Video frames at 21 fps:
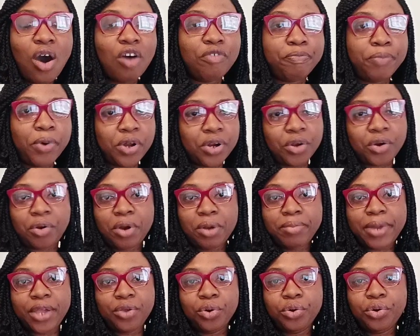of
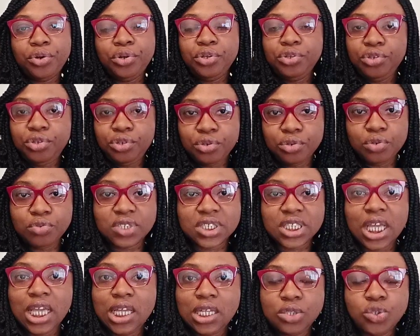buttercream that you're going to
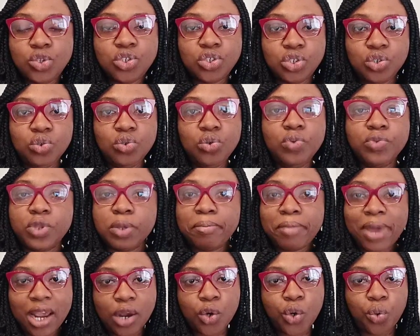use into
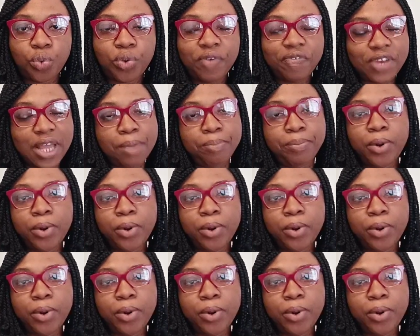the microwave,